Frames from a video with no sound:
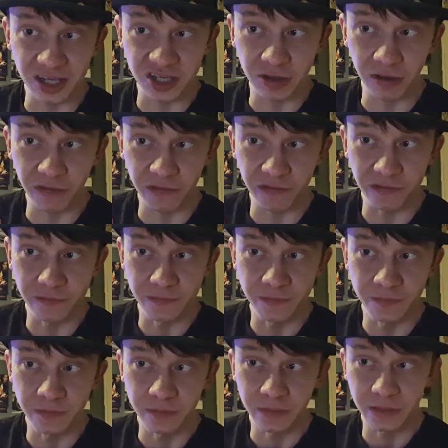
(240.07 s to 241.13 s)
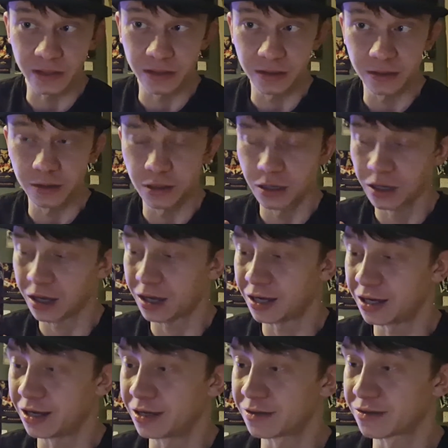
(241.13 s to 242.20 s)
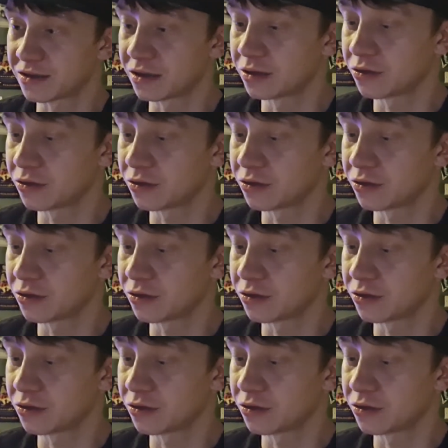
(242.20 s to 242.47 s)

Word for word: stuff, and